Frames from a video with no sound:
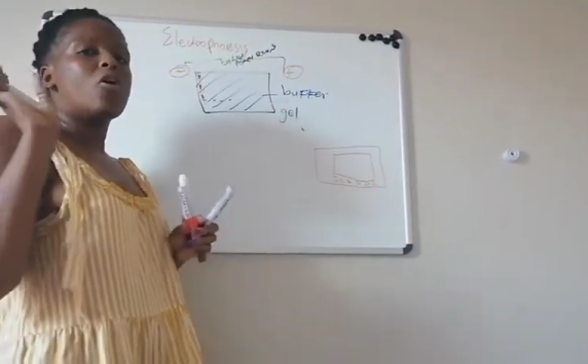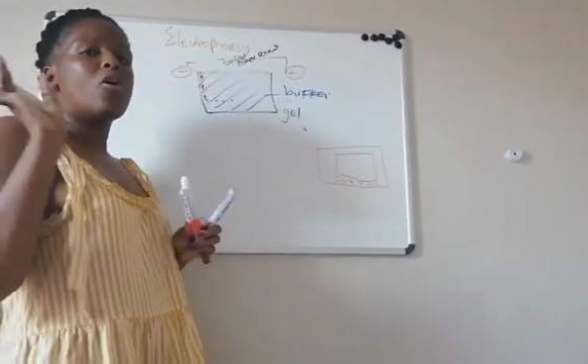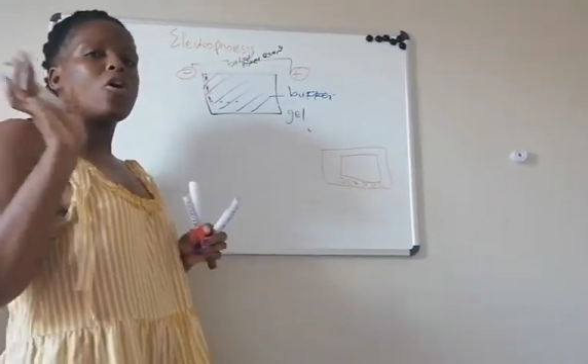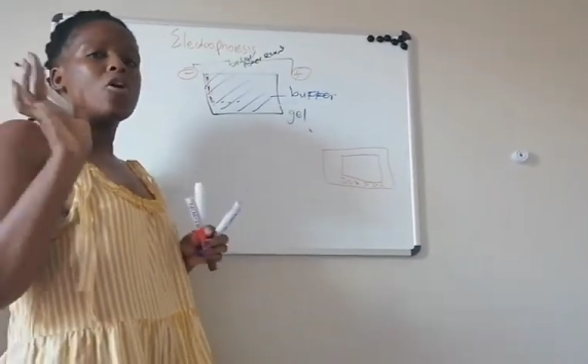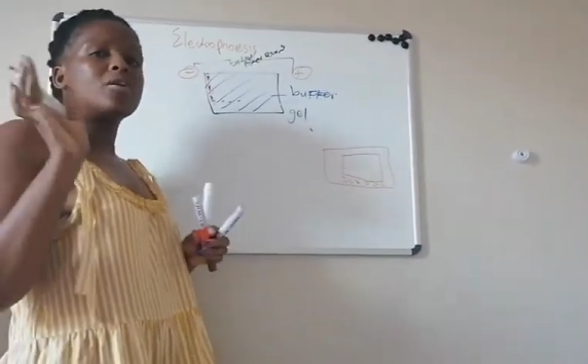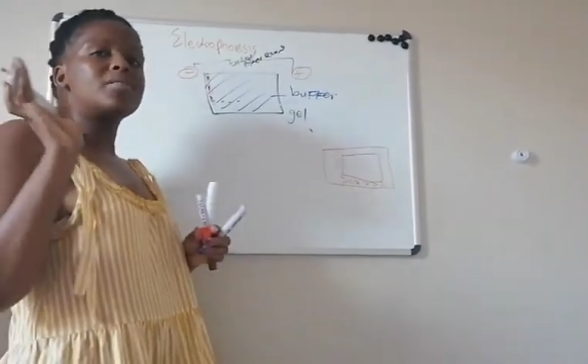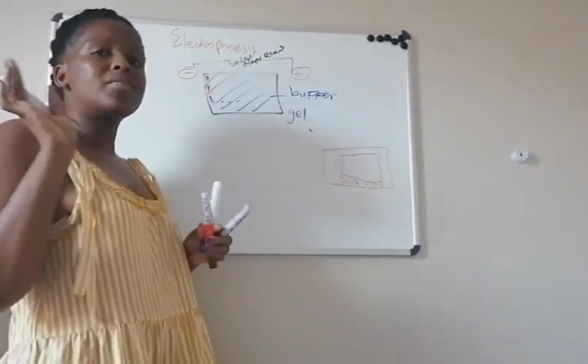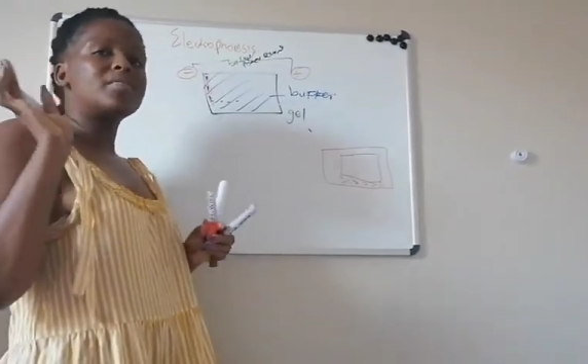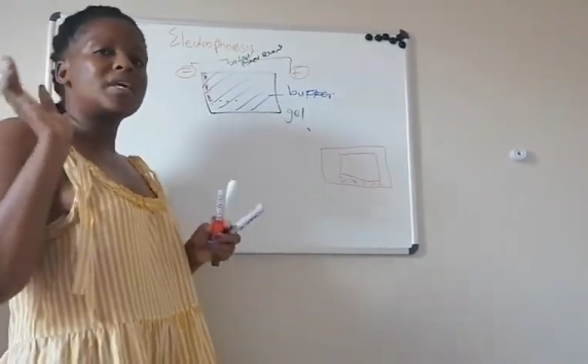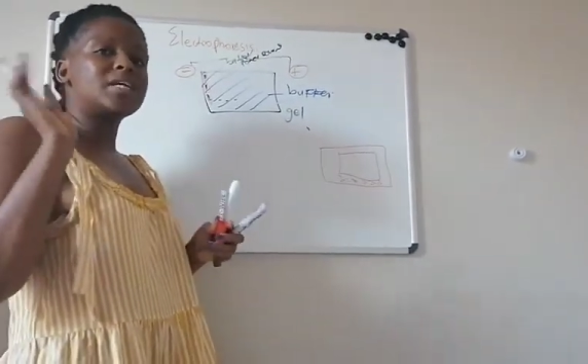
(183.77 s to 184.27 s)

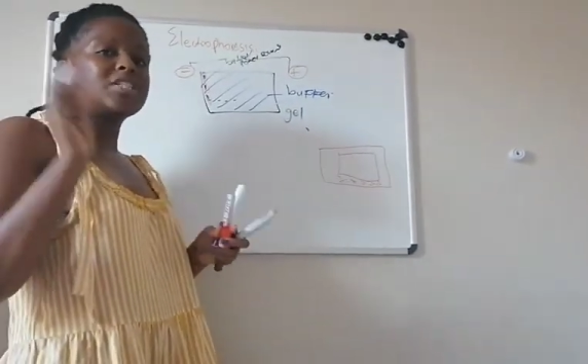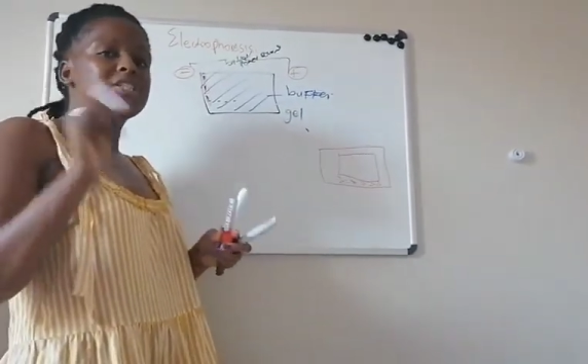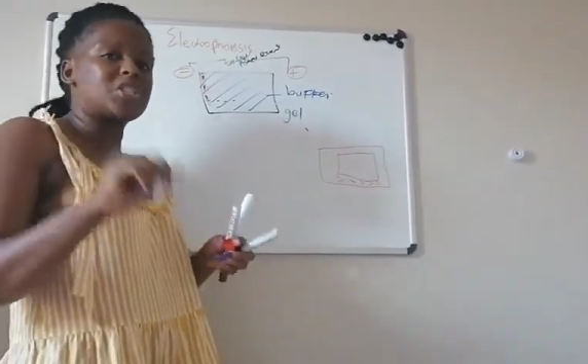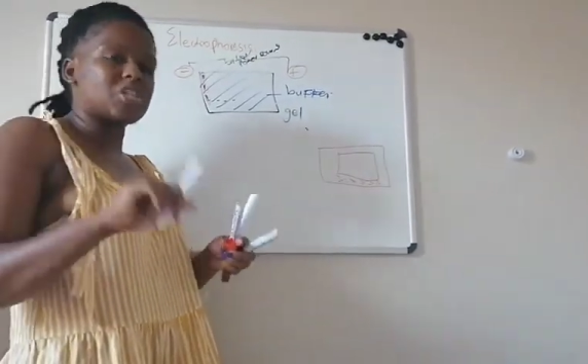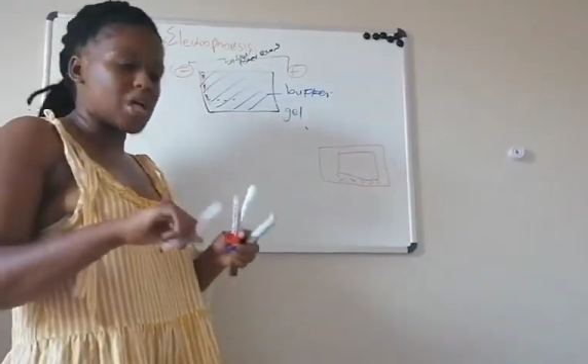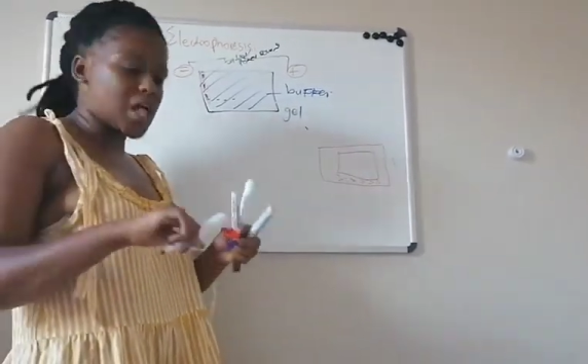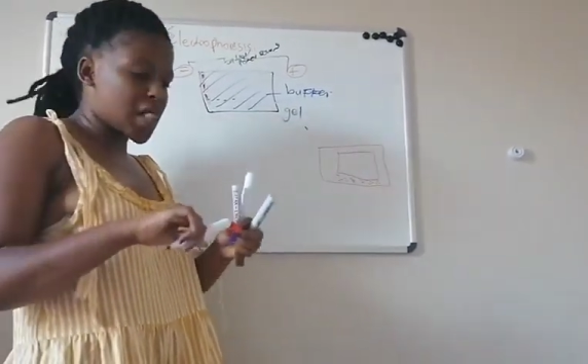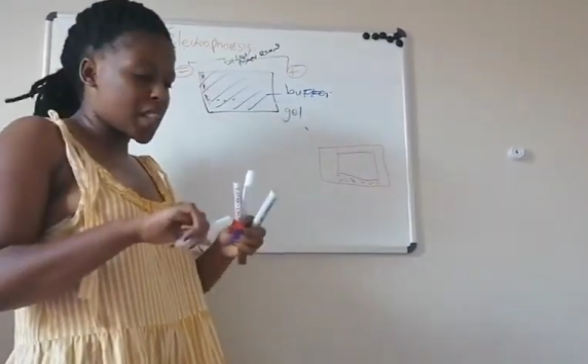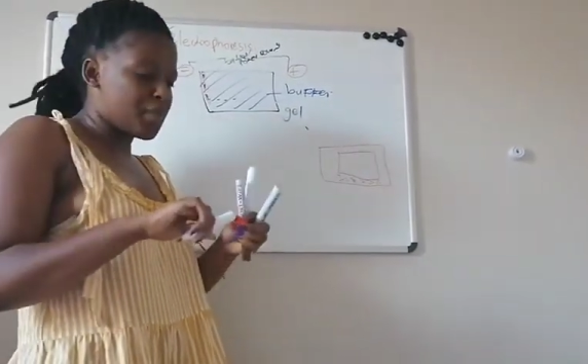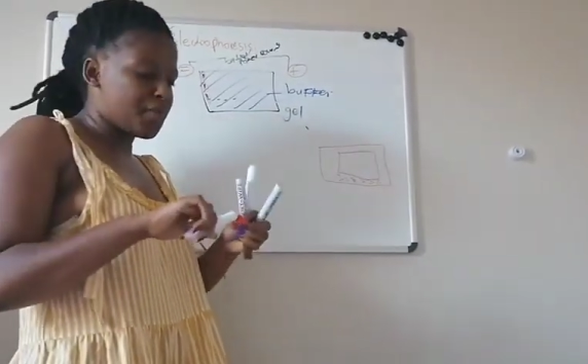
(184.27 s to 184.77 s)
on the
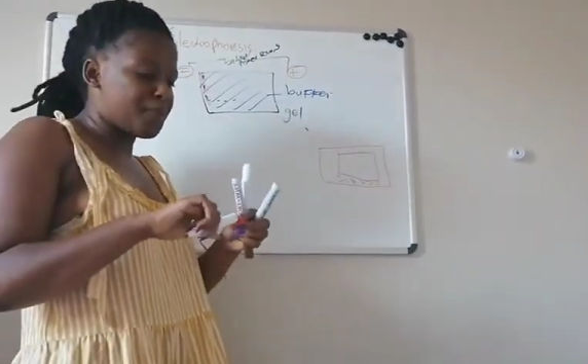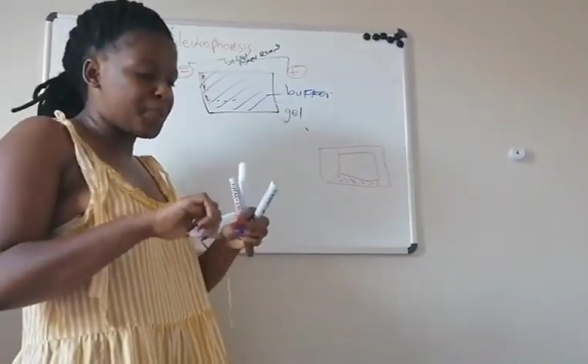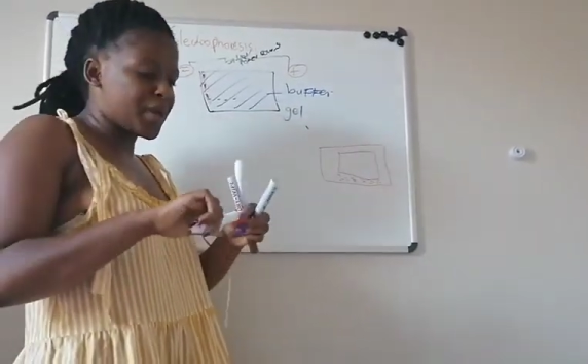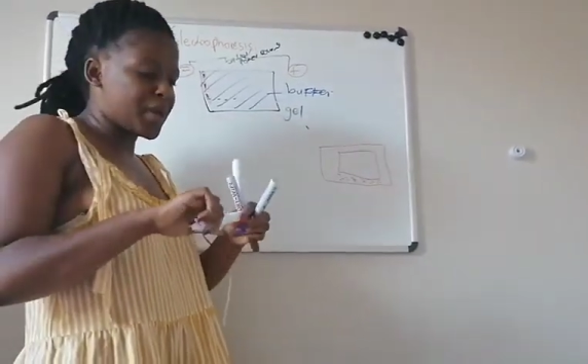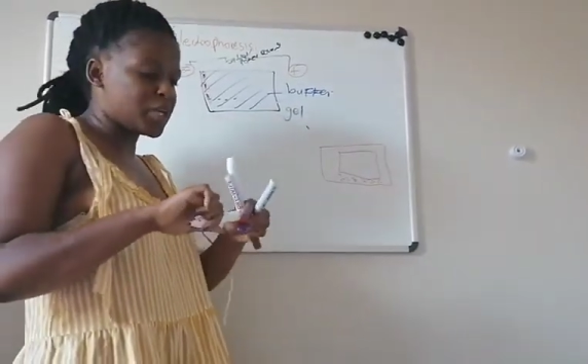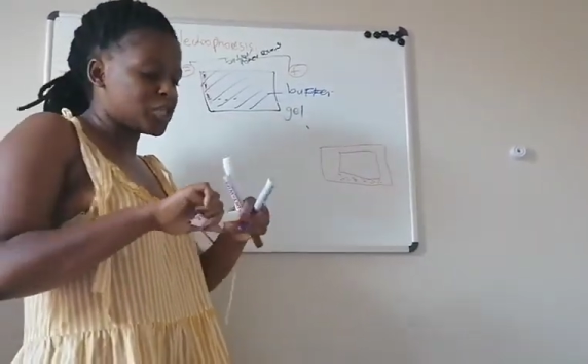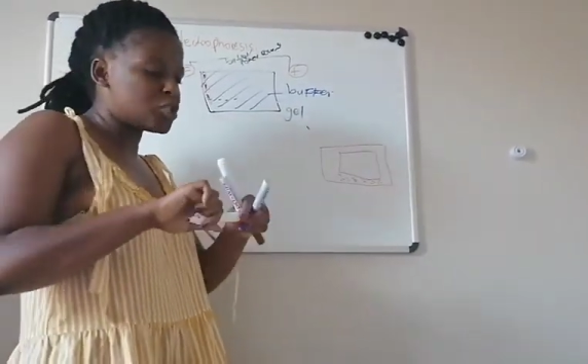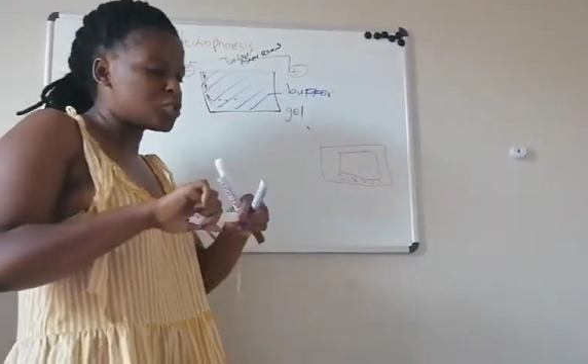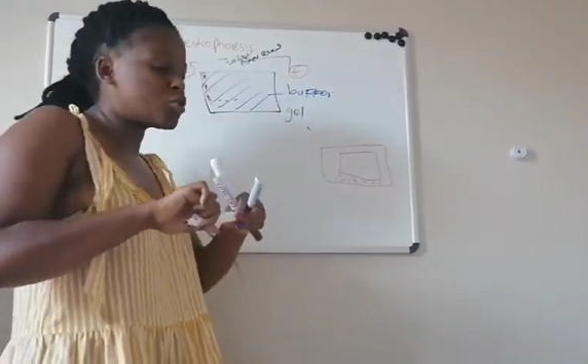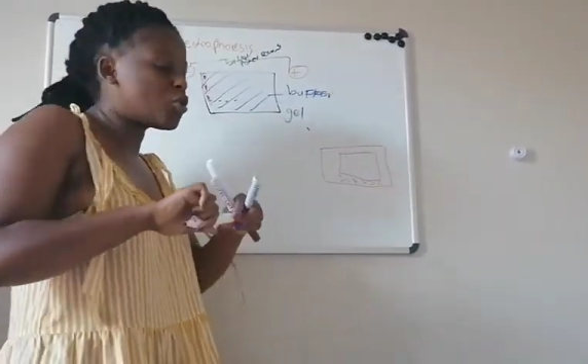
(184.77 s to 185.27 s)
gel
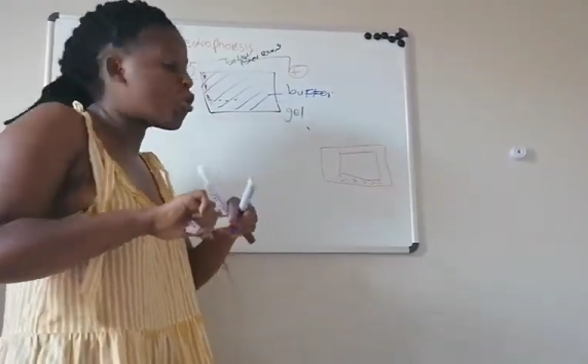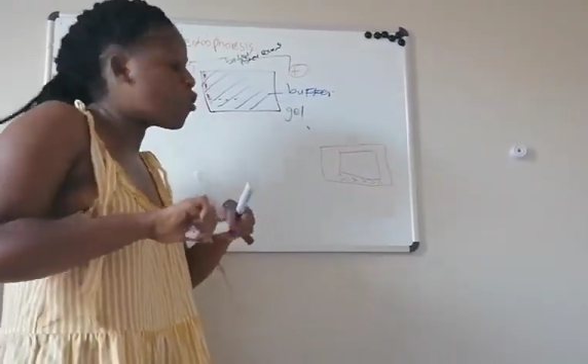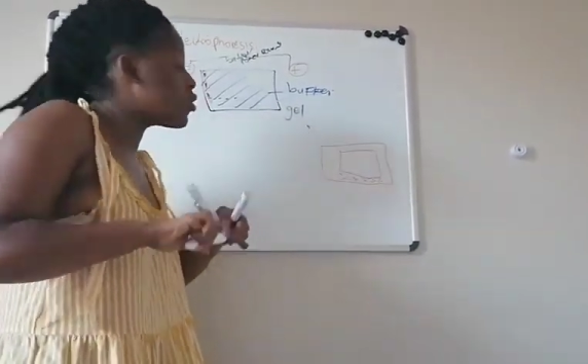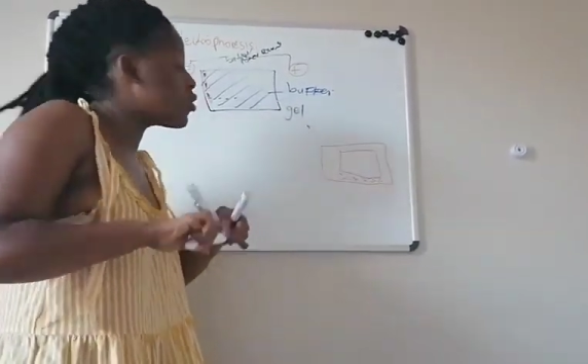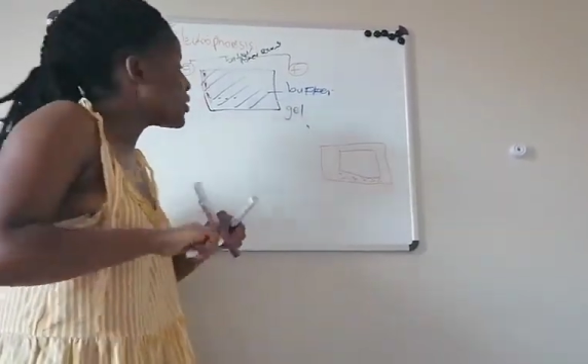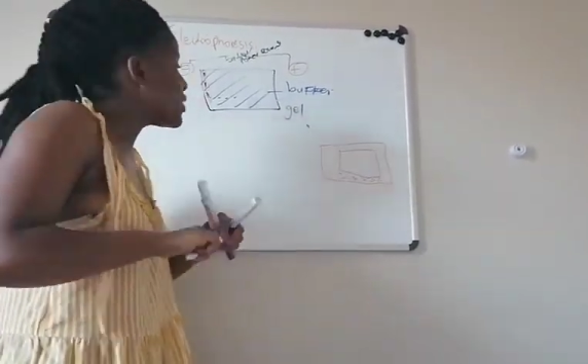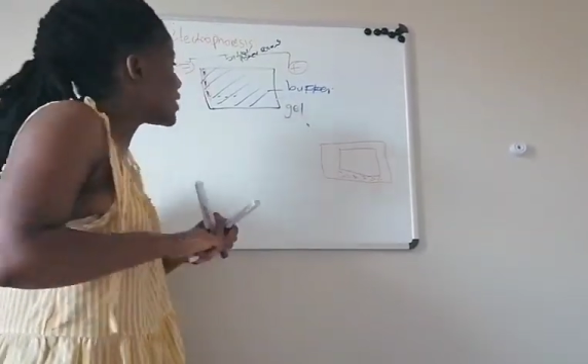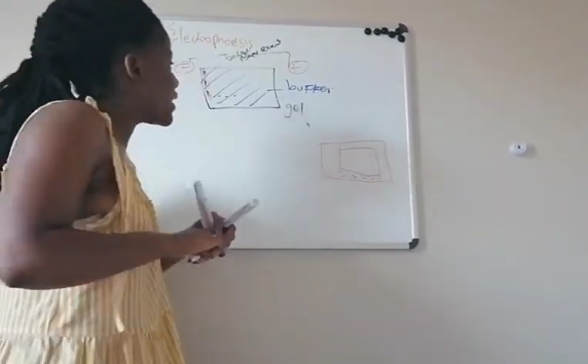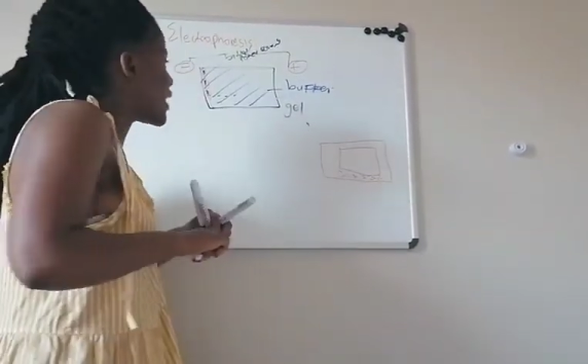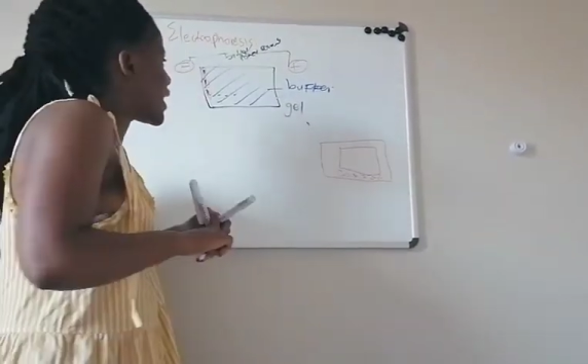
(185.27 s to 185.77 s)
based
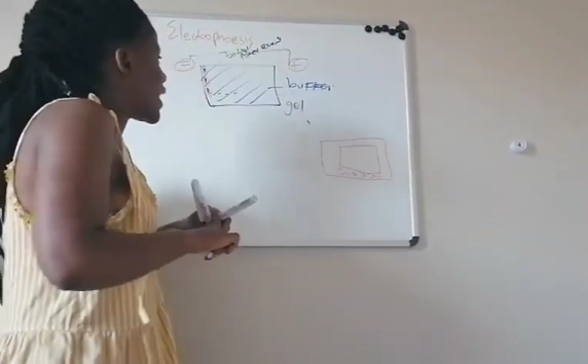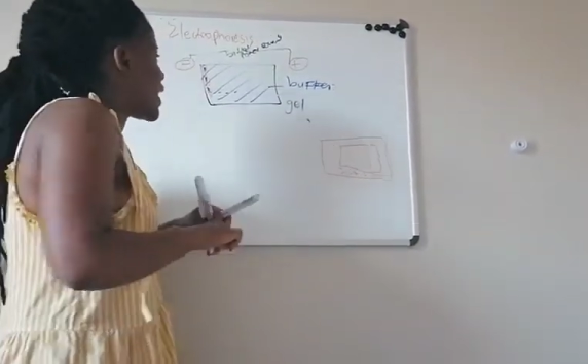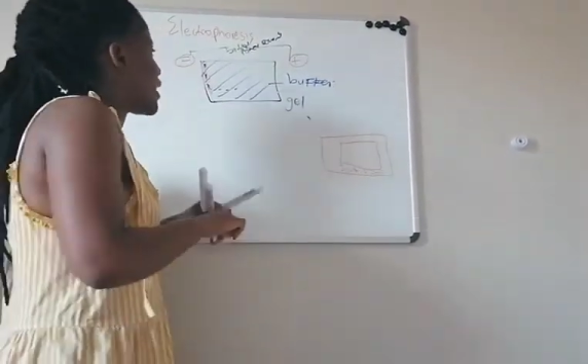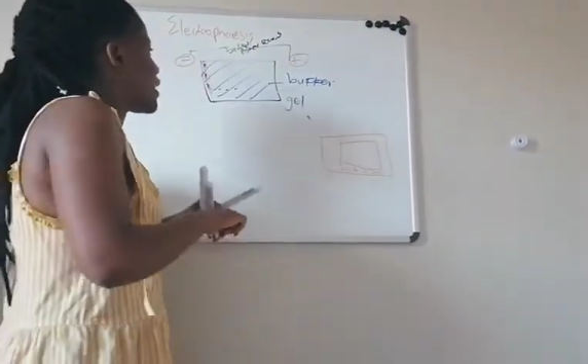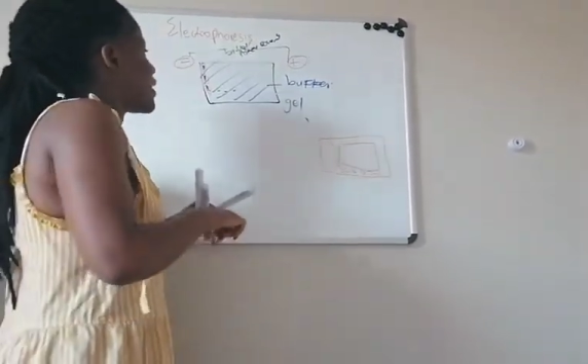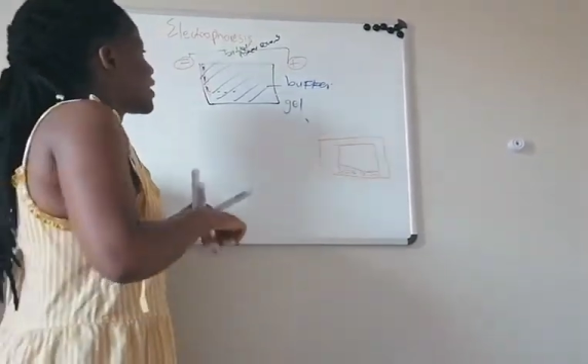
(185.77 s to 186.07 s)
on their